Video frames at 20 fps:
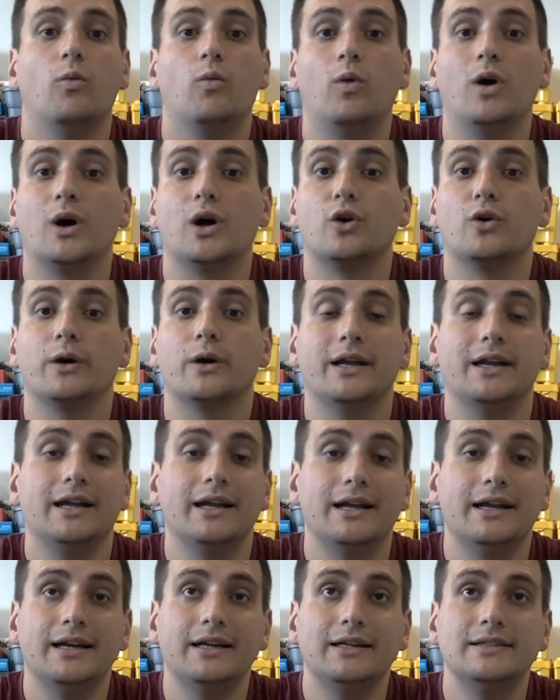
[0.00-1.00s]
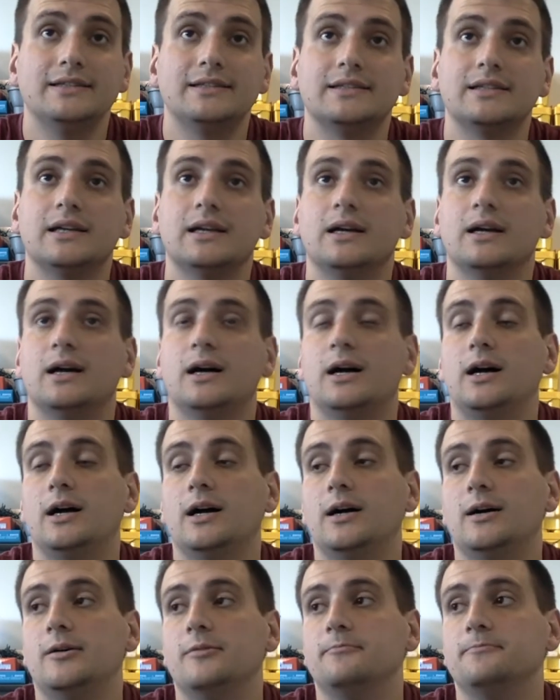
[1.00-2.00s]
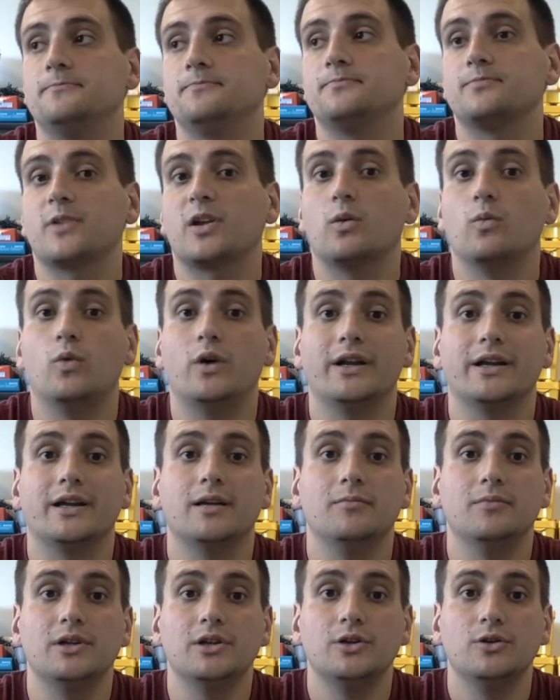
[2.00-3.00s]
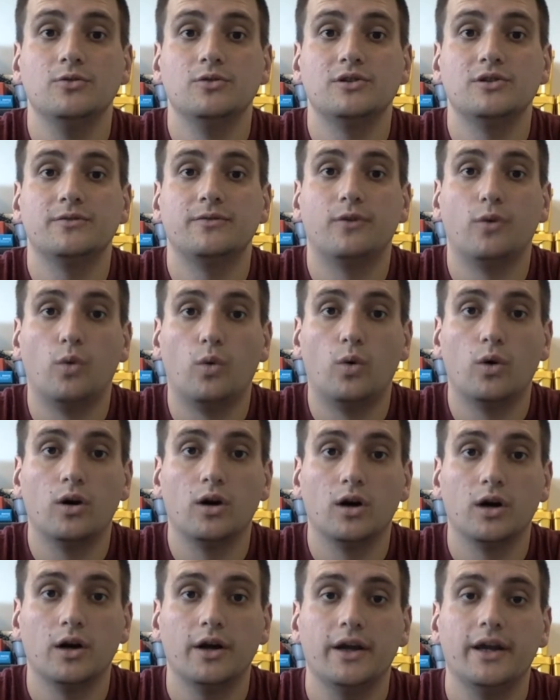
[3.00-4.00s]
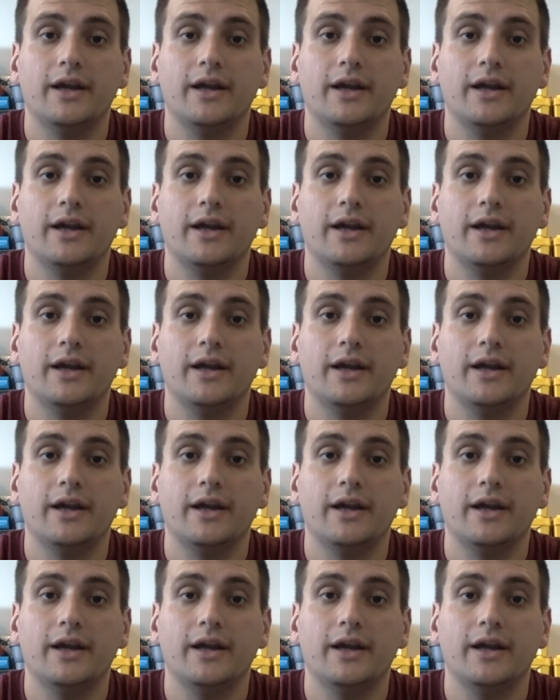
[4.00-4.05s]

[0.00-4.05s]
what grit is, what it can be used for,